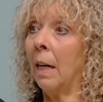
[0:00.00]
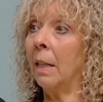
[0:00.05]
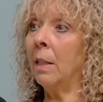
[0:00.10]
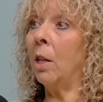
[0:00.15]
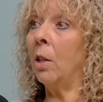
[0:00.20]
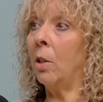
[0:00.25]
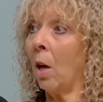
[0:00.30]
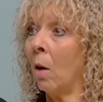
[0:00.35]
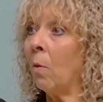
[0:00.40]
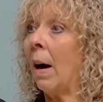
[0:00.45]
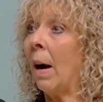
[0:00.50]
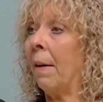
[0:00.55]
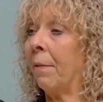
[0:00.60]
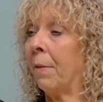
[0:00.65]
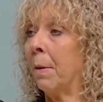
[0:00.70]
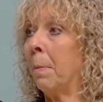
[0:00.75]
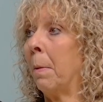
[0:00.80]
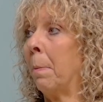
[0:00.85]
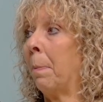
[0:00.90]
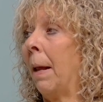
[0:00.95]
you don't have
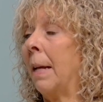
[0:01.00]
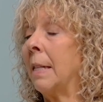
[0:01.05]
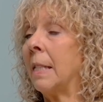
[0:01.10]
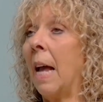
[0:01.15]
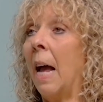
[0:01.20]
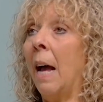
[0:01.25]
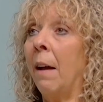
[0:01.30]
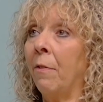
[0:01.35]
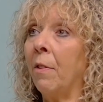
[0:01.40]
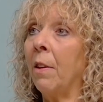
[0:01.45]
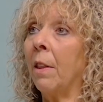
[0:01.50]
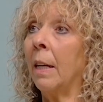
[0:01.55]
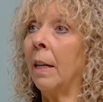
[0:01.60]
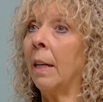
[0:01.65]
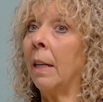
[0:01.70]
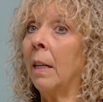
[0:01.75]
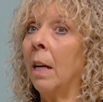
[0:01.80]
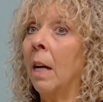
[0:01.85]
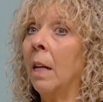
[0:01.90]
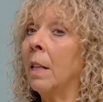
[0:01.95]
them in place,
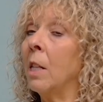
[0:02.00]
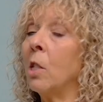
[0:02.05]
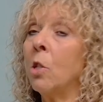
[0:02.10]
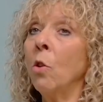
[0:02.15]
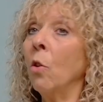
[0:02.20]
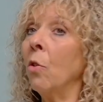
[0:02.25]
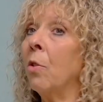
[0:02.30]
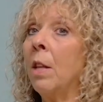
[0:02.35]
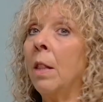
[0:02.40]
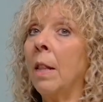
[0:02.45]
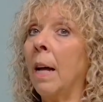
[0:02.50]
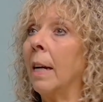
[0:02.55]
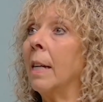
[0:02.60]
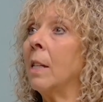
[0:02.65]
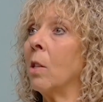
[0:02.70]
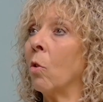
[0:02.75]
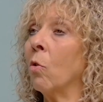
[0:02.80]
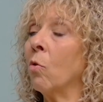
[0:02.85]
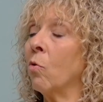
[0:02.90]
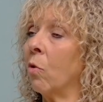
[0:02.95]
there's nothing that is
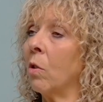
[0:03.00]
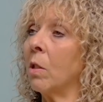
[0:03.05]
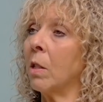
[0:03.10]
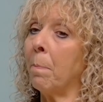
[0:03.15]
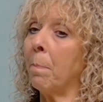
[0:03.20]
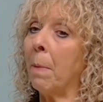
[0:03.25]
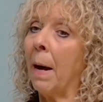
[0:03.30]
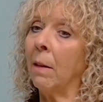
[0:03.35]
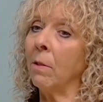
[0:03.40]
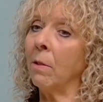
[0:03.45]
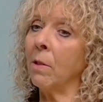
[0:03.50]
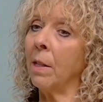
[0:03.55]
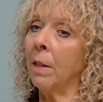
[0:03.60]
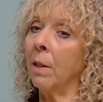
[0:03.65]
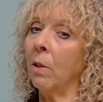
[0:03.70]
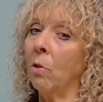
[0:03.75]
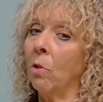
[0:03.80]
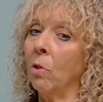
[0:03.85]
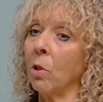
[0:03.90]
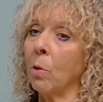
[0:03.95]
hundreds of pounds in
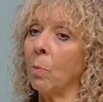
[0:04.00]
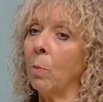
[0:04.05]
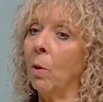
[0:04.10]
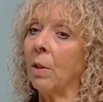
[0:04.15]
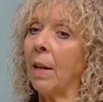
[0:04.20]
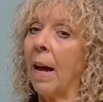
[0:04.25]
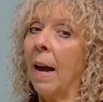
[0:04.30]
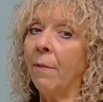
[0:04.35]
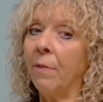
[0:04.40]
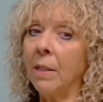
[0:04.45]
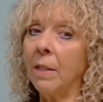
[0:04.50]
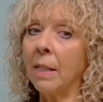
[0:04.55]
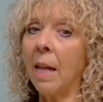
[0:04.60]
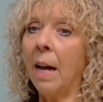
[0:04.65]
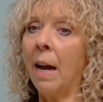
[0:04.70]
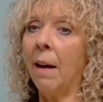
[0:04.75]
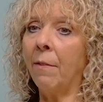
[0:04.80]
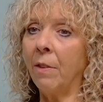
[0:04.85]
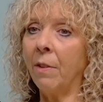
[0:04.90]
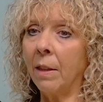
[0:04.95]
the horse world.
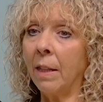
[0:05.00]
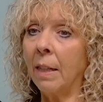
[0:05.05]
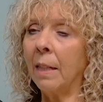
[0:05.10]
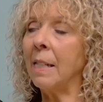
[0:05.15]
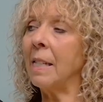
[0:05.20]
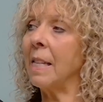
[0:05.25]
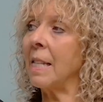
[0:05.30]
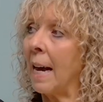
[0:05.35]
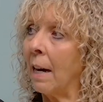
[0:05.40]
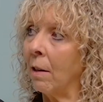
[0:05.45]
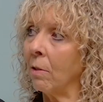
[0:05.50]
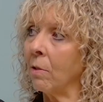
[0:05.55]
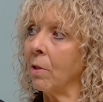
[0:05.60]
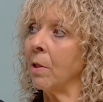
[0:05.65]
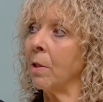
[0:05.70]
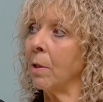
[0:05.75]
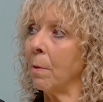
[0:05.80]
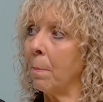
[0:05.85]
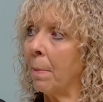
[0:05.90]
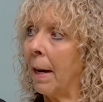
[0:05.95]
Everything is
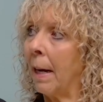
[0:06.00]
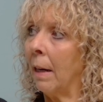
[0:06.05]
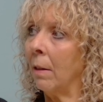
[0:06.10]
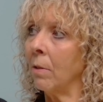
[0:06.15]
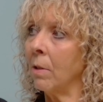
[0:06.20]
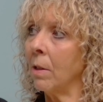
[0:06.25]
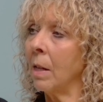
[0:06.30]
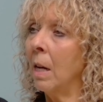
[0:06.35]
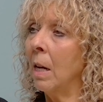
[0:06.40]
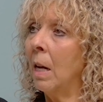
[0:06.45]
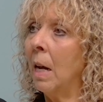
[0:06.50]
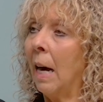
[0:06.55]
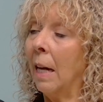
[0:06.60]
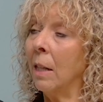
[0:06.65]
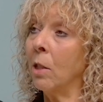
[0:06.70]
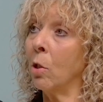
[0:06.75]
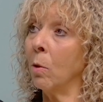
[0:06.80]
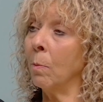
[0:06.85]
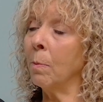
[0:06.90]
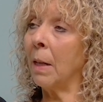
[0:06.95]
thousands of pounds, and
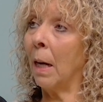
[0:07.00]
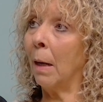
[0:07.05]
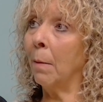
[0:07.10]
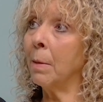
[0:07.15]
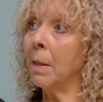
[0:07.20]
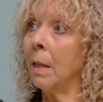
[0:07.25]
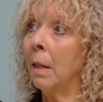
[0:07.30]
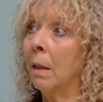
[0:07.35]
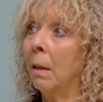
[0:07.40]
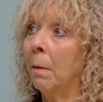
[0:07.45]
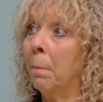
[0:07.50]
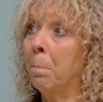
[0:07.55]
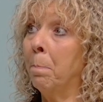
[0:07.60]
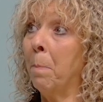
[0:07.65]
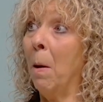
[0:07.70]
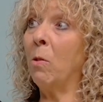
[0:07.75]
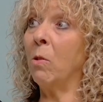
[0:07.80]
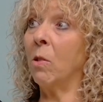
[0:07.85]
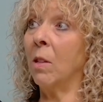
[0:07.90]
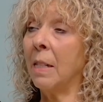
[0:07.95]
sometimes,
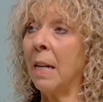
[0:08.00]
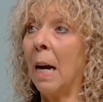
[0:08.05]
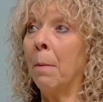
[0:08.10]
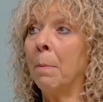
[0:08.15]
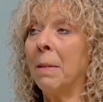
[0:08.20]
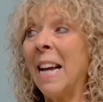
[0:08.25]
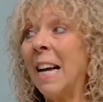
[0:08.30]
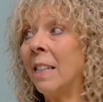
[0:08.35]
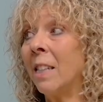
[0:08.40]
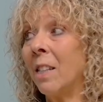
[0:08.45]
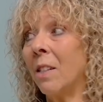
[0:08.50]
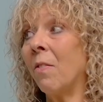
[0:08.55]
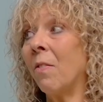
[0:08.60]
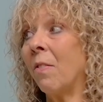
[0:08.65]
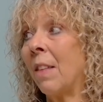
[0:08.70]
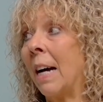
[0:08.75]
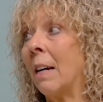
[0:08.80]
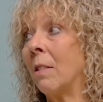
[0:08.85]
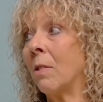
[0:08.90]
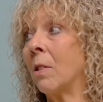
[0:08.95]
most of the time, tens of
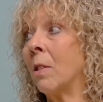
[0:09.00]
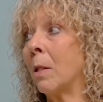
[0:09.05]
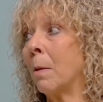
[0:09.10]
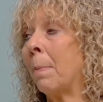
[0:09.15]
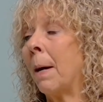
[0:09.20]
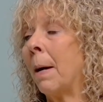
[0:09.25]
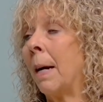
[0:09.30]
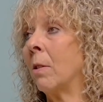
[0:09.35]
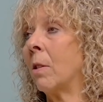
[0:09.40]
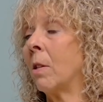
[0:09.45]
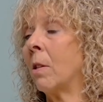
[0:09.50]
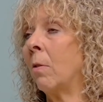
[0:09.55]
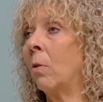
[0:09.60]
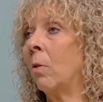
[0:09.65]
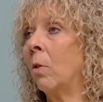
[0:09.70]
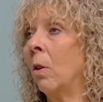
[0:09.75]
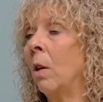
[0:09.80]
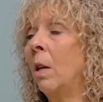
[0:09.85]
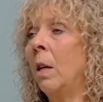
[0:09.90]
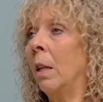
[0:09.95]
thousands of pounds.
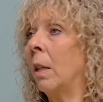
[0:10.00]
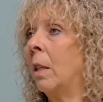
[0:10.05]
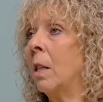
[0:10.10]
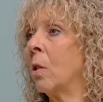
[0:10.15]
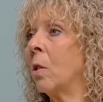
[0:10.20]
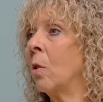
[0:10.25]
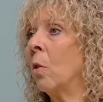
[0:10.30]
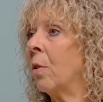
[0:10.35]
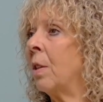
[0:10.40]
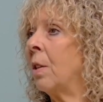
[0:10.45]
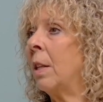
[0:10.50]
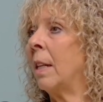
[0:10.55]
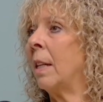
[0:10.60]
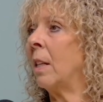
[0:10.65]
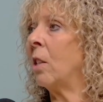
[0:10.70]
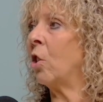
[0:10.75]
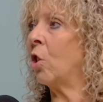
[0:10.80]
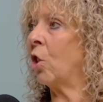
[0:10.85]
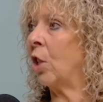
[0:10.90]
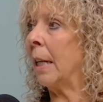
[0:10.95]
So there's nothing
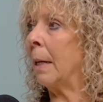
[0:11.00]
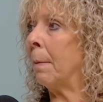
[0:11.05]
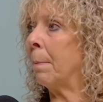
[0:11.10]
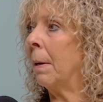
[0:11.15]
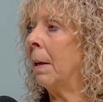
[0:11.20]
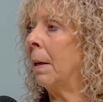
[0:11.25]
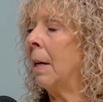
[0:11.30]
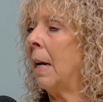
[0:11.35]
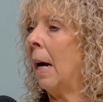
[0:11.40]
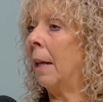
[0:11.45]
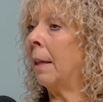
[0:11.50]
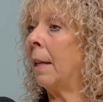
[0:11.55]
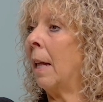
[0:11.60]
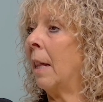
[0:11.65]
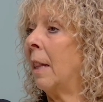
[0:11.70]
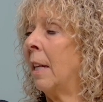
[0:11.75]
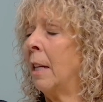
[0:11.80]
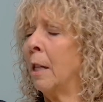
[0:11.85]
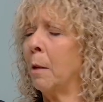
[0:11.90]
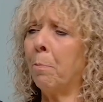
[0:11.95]
that's cheap. And
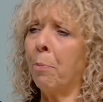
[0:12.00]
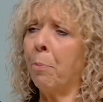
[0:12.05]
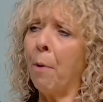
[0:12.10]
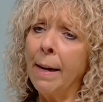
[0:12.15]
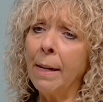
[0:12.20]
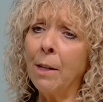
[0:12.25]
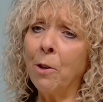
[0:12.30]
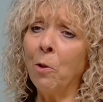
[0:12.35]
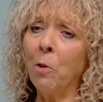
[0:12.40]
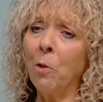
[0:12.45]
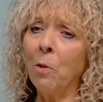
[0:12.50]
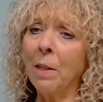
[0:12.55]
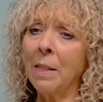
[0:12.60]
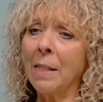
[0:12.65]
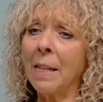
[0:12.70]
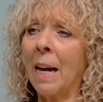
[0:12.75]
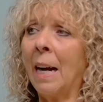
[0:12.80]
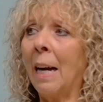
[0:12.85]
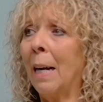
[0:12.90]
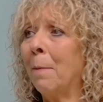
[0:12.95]
then things break all the
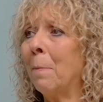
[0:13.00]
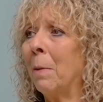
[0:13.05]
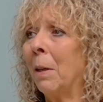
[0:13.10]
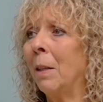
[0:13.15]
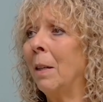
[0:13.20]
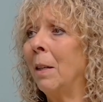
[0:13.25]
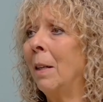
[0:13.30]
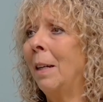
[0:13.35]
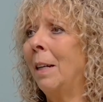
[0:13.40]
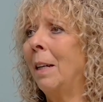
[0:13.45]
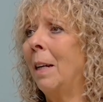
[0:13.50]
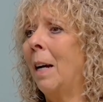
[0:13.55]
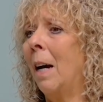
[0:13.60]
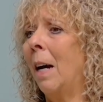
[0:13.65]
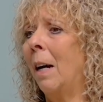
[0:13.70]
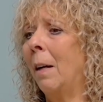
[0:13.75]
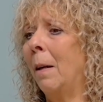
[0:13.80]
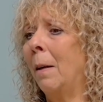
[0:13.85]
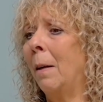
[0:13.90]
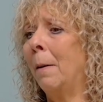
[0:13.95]
time,
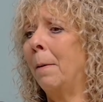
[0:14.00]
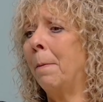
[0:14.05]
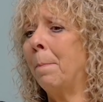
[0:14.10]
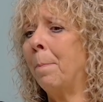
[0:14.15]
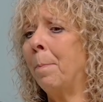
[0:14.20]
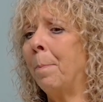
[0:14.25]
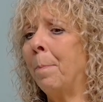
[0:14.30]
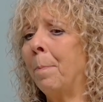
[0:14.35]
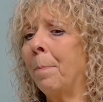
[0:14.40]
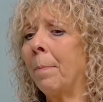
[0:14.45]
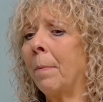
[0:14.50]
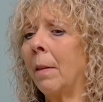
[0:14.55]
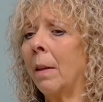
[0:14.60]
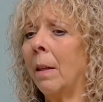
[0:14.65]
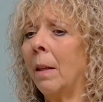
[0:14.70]
and